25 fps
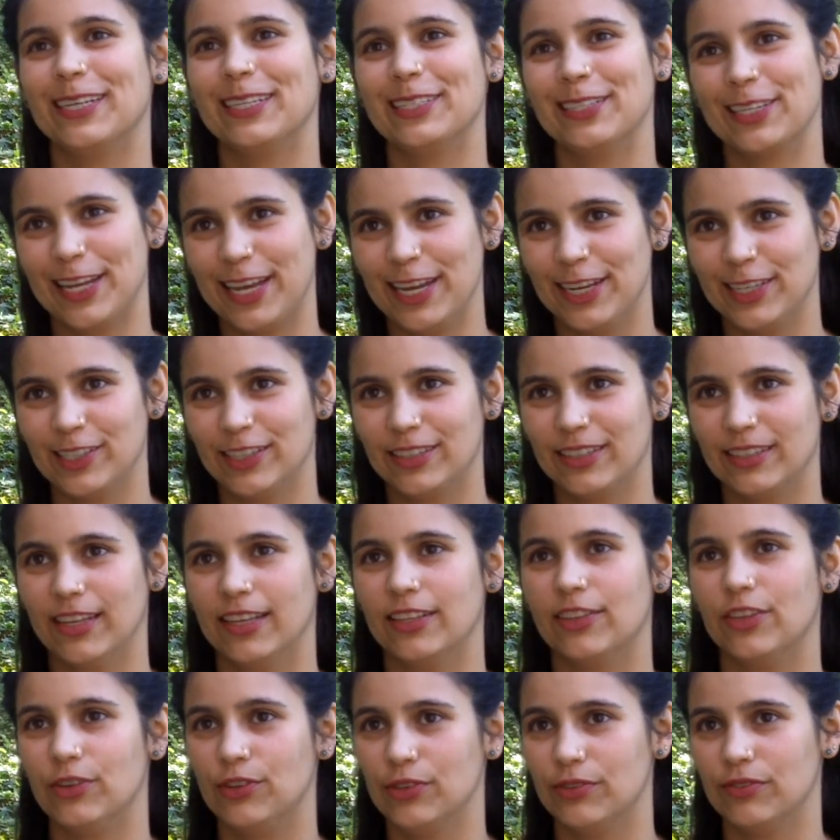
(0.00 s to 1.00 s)
Education
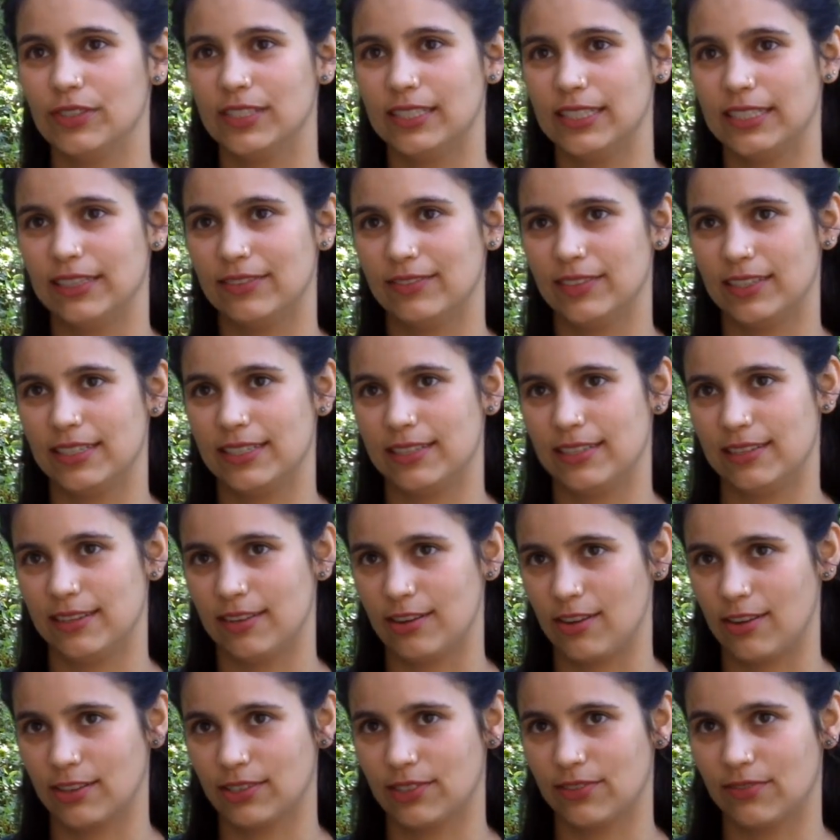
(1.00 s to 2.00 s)
at the University of Tennessee,
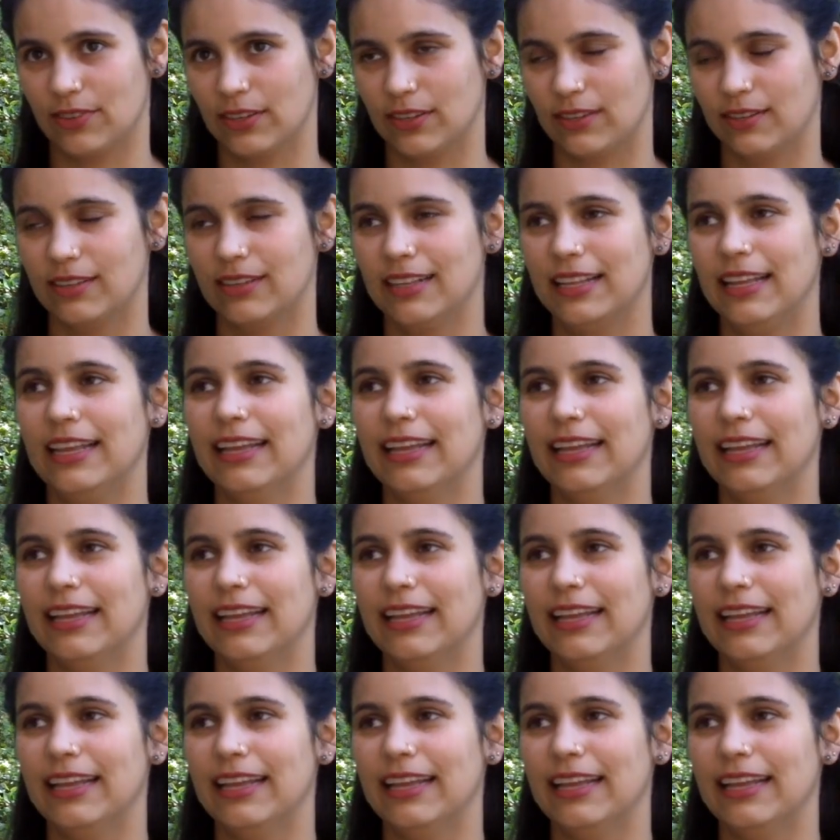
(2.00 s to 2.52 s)
Knoxville.